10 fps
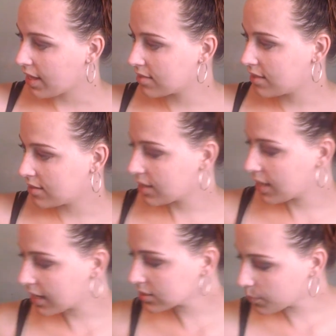And then
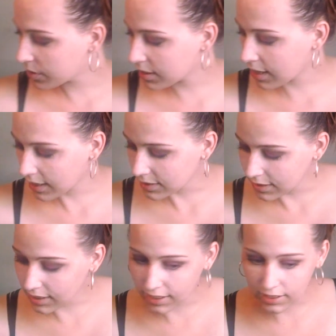last but not
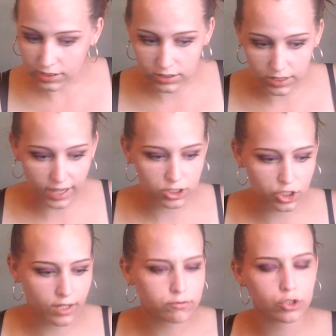least,
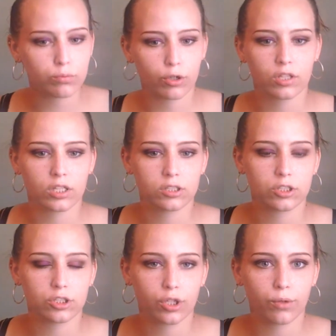actually I have 2 more
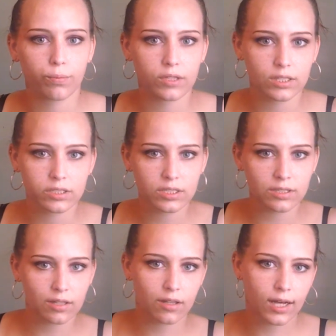things to show you, but this
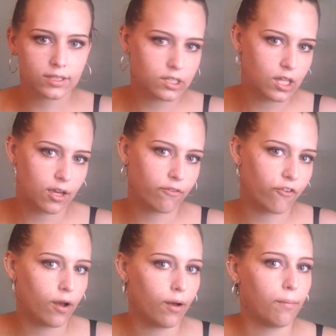is the last thing
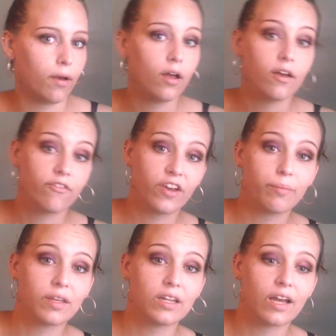from
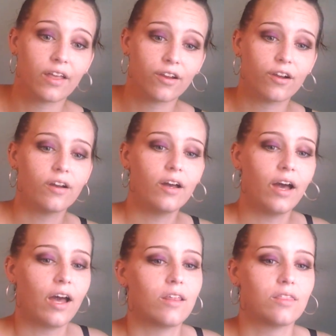Family Dollar.
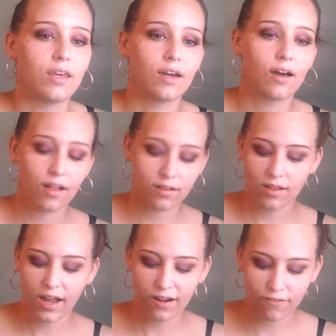I think a
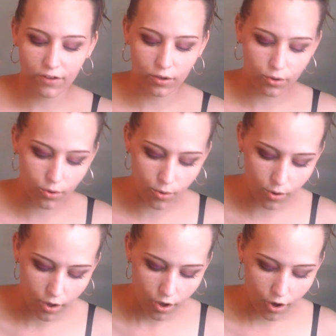lot of
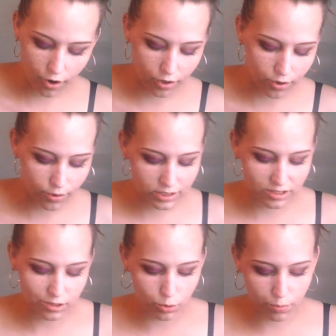you are going
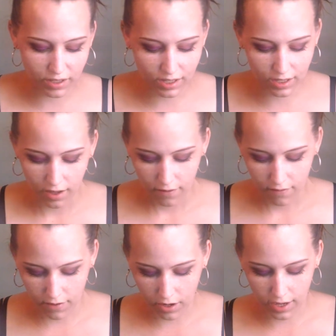to be
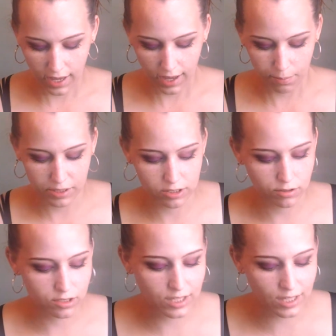very happy
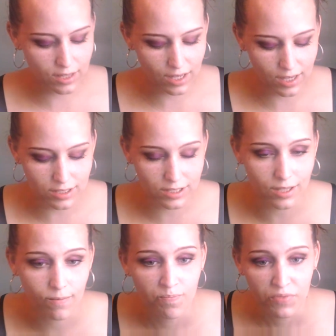to see this.